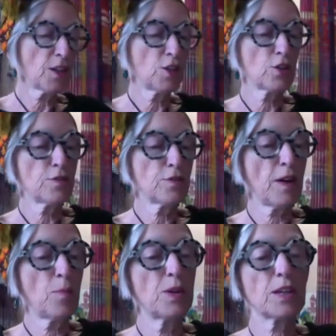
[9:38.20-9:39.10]
out your
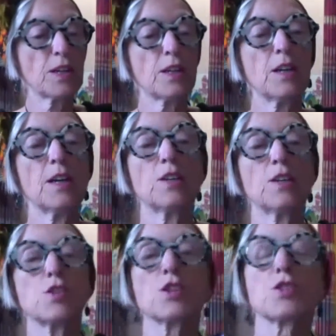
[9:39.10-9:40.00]
fabric
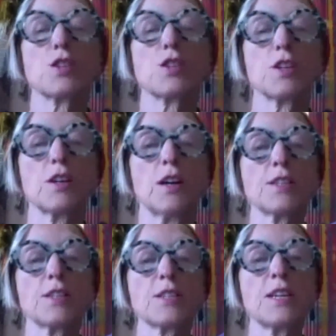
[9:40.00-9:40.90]
just
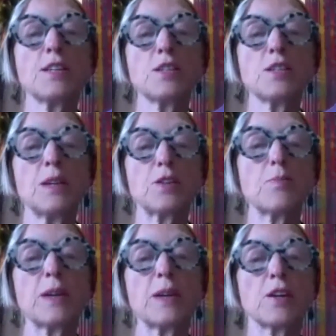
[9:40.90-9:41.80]
1 centimeter
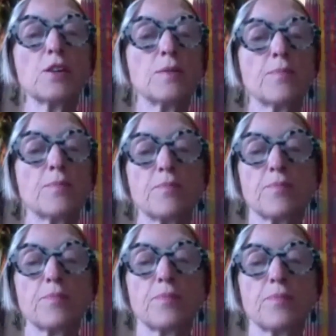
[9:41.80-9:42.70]
bigger,
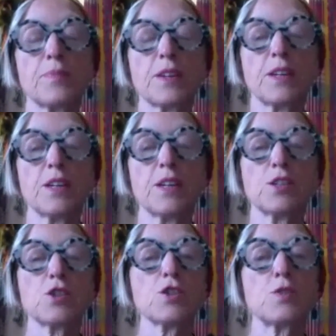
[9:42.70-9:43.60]

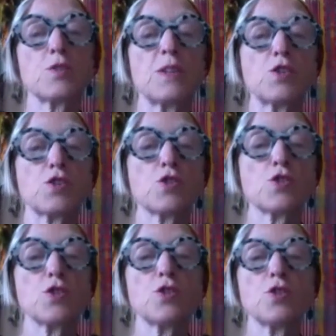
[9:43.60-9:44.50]
just to be
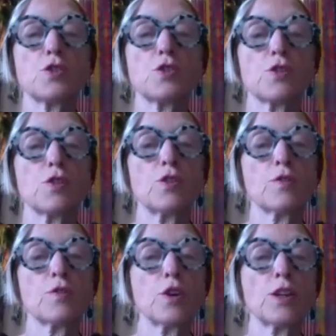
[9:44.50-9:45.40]
sure
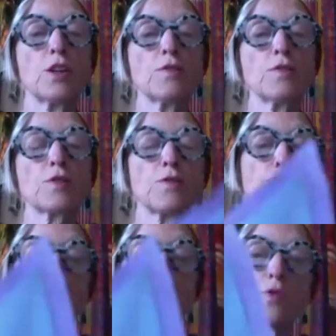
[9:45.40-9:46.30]
you've got enough to
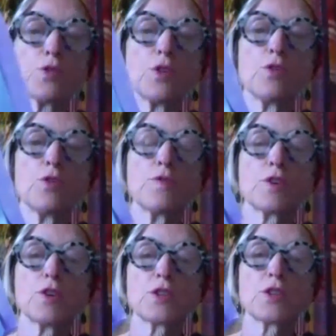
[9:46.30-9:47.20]
fold over
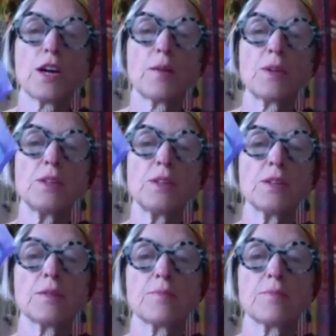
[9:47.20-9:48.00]
your diamond.